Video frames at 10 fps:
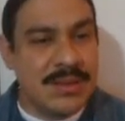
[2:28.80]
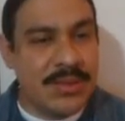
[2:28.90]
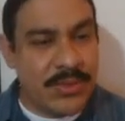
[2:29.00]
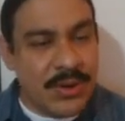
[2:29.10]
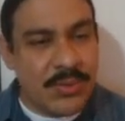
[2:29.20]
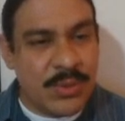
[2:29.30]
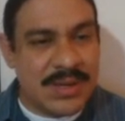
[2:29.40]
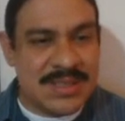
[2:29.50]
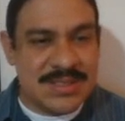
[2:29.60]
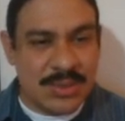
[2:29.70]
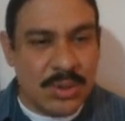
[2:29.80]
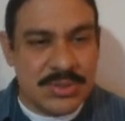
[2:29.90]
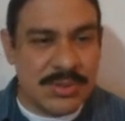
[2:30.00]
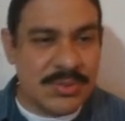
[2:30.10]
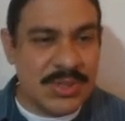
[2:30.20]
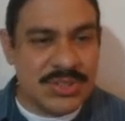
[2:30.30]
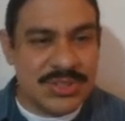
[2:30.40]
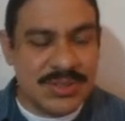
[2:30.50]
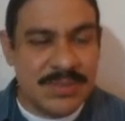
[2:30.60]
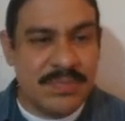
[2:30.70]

The third one is also a question.